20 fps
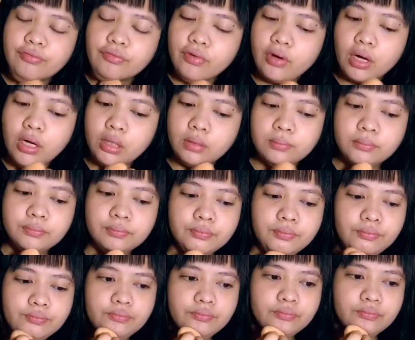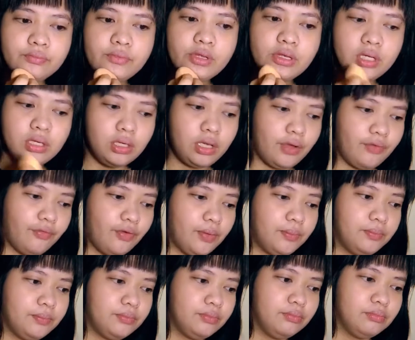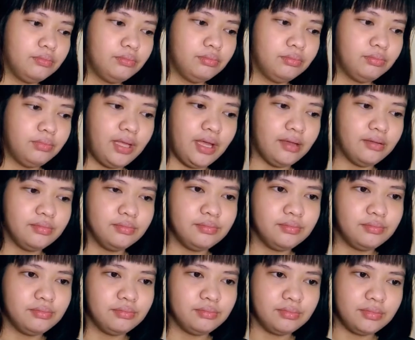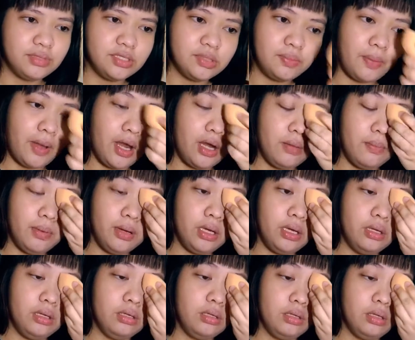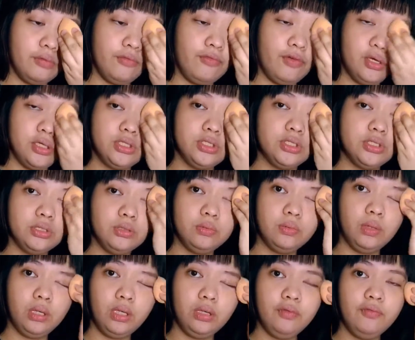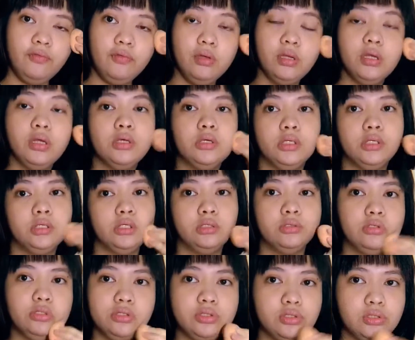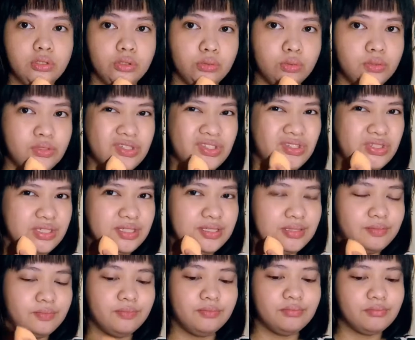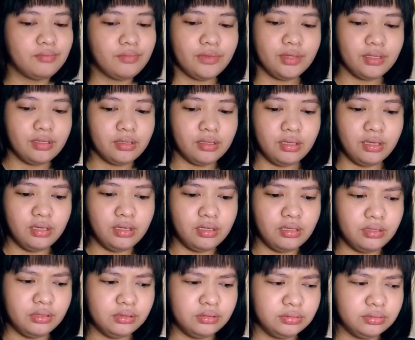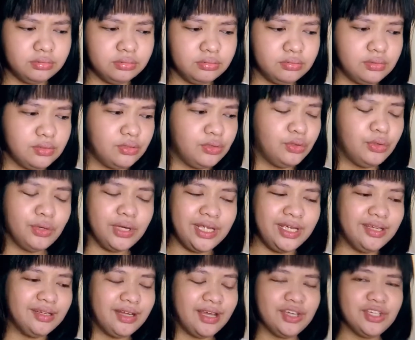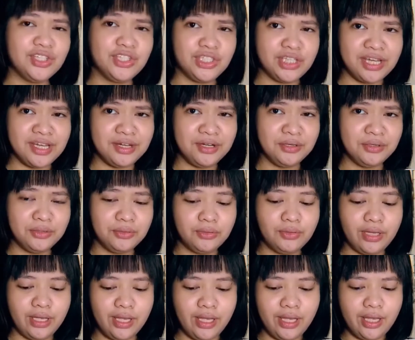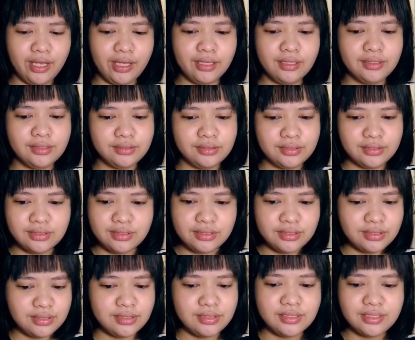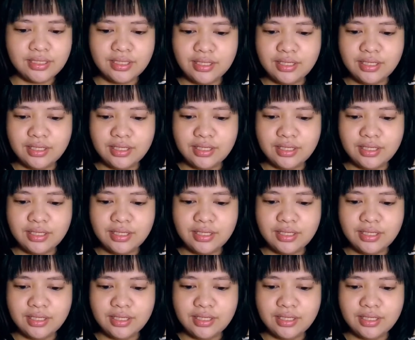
from yeah from yeah inspired by French New Wave. So it's just uh, green eyeshadow and